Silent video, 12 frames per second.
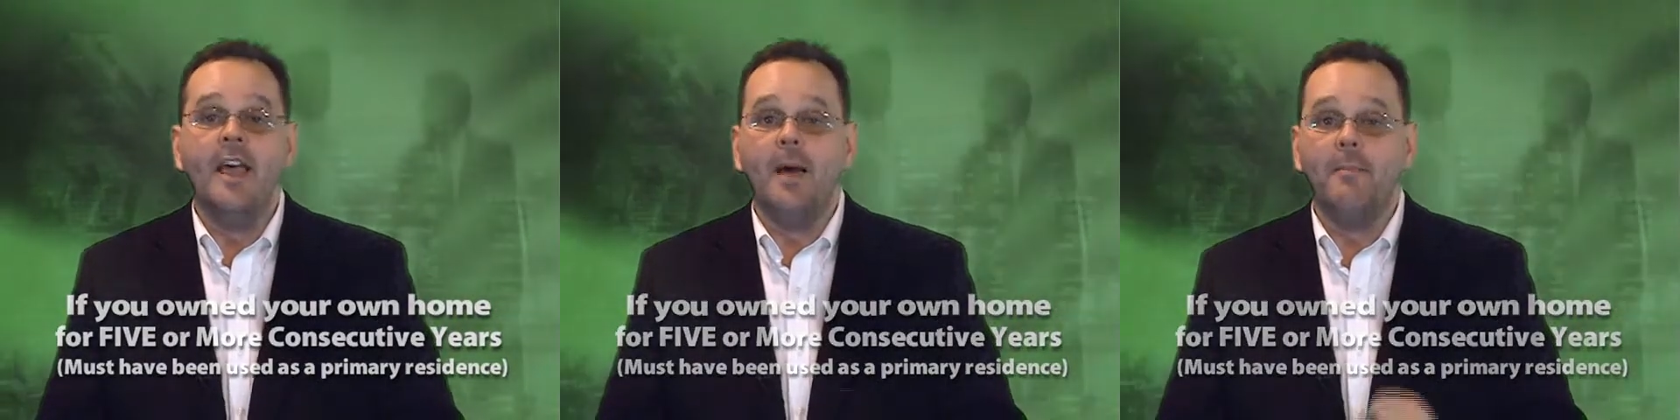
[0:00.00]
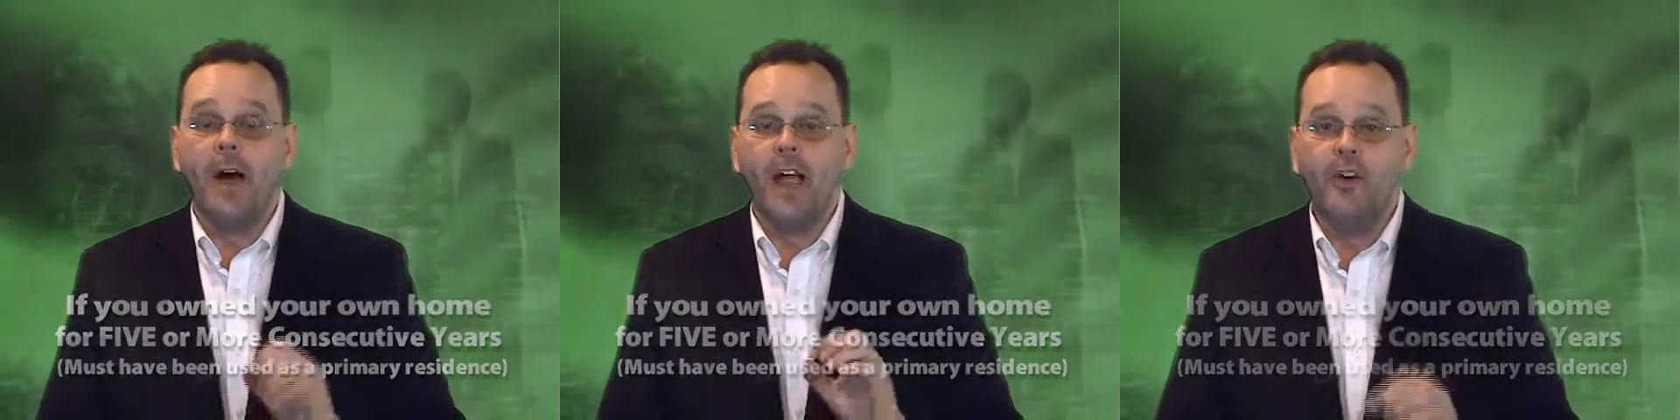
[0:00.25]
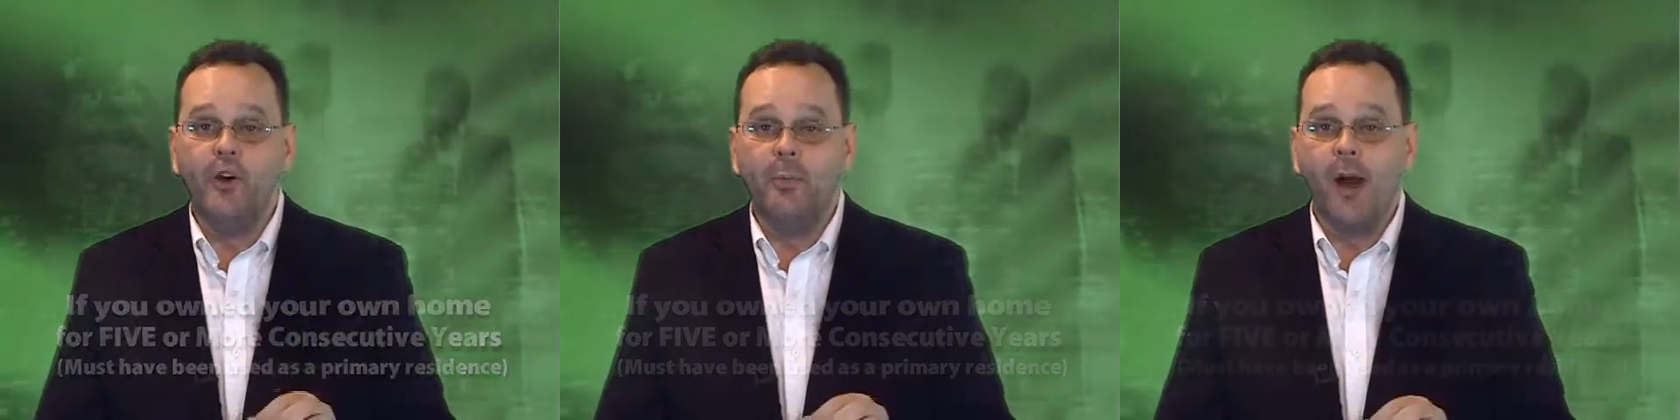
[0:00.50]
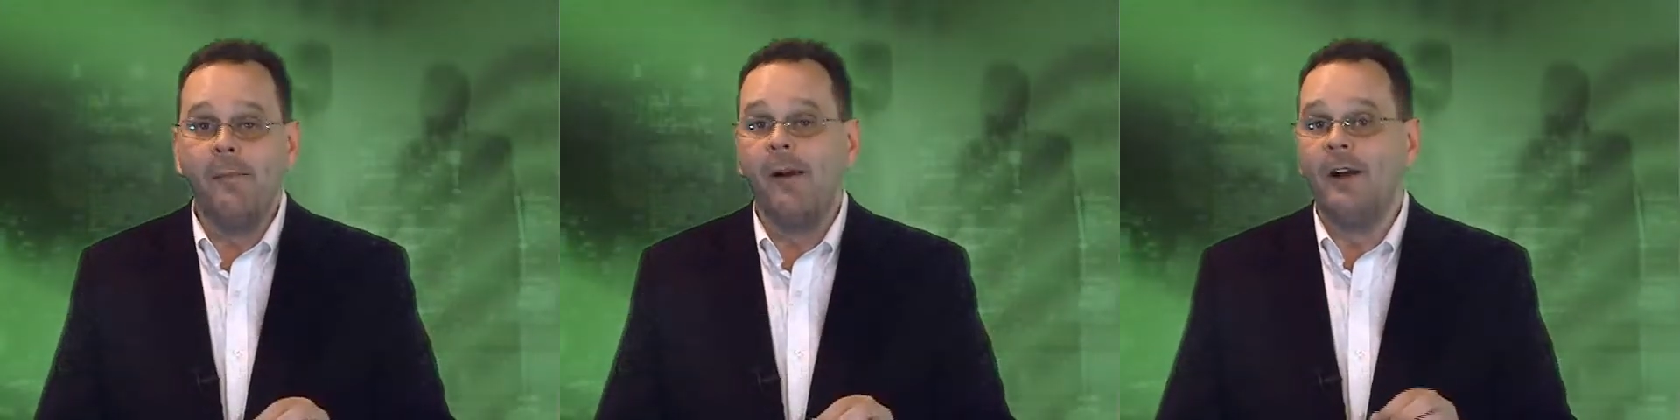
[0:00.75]
and buy a new
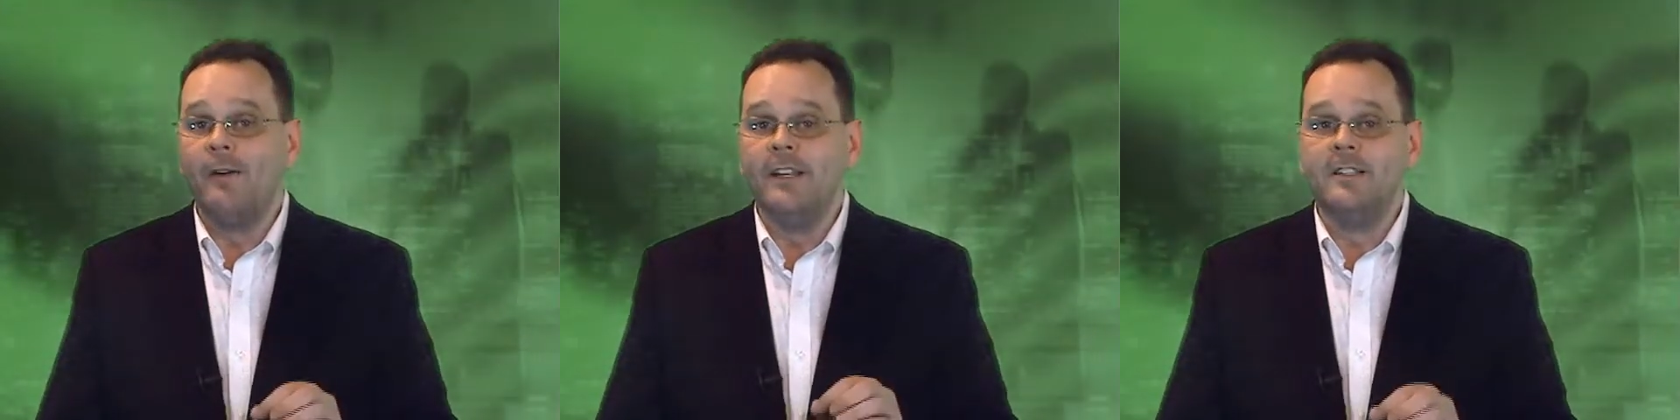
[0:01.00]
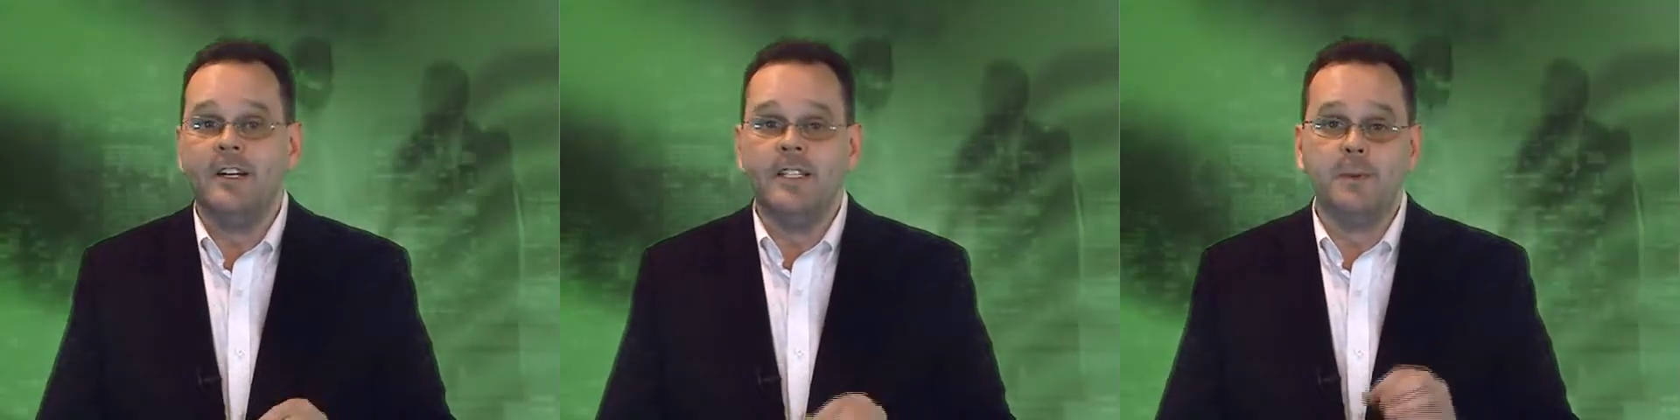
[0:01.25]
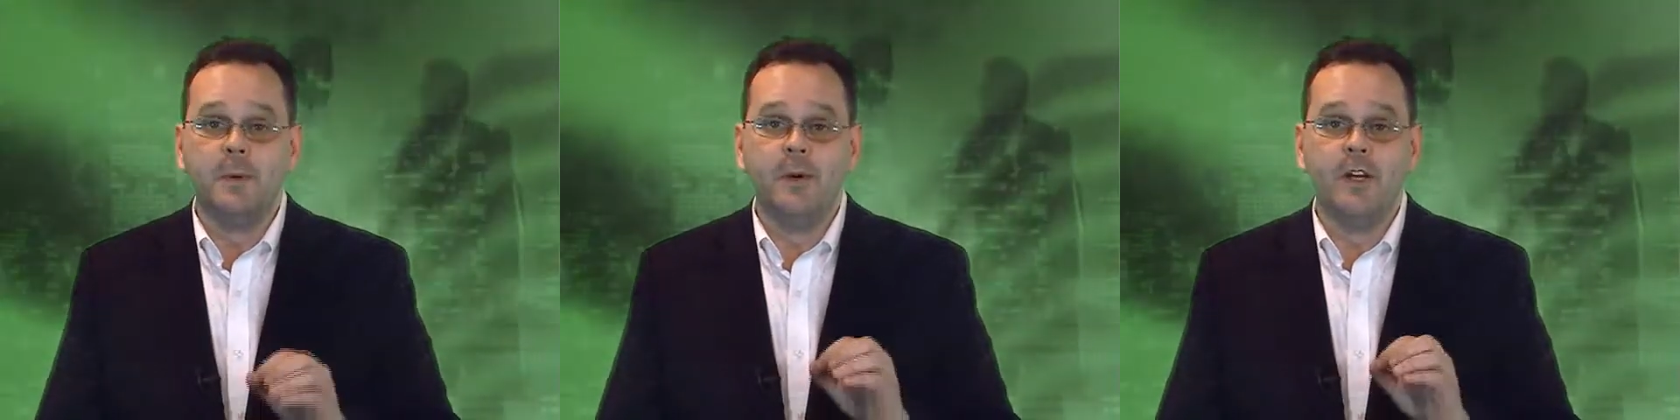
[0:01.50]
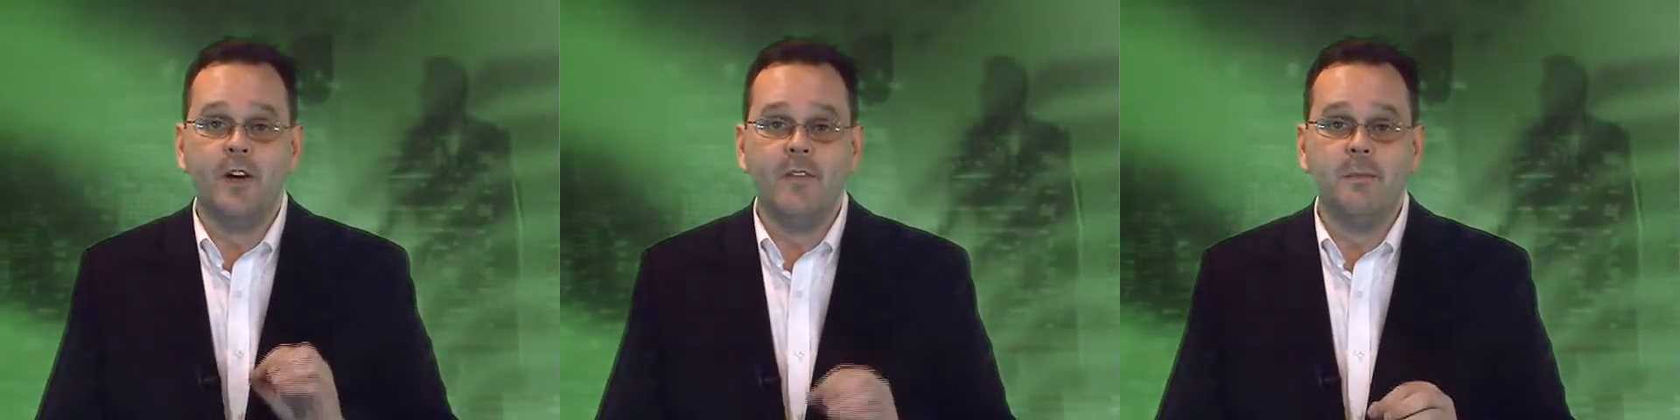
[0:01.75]
primary residence
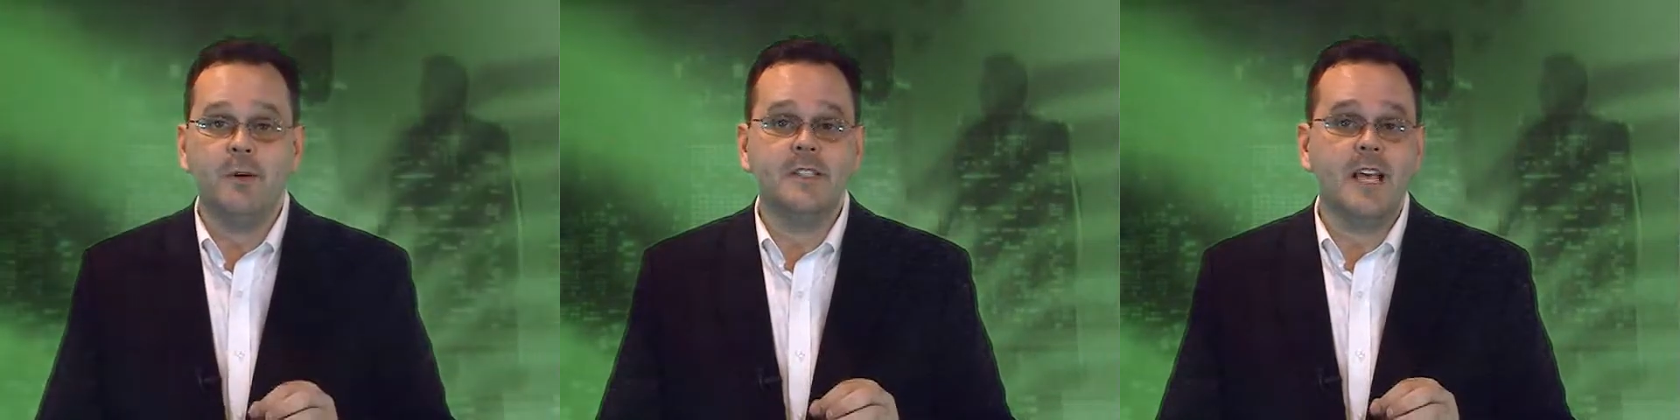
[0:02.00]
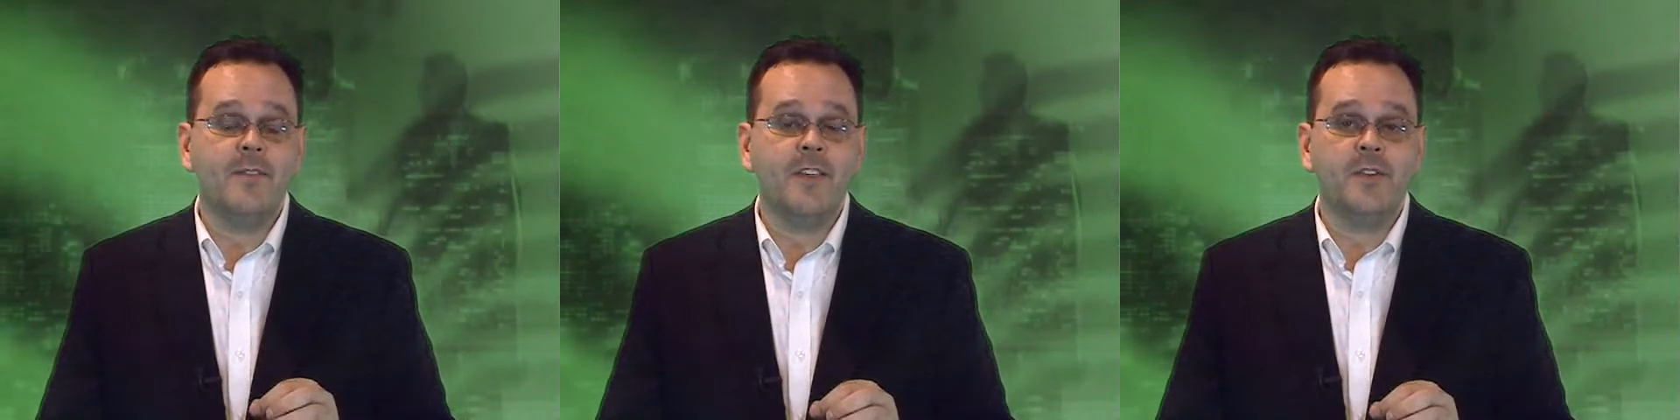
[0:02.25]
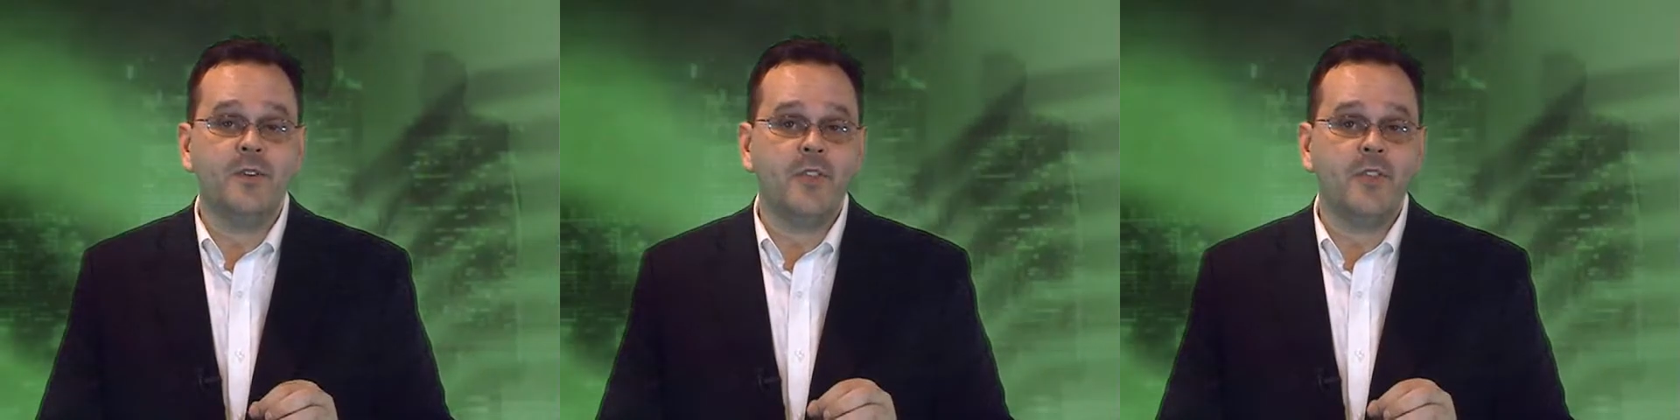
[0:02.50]
between November 7th,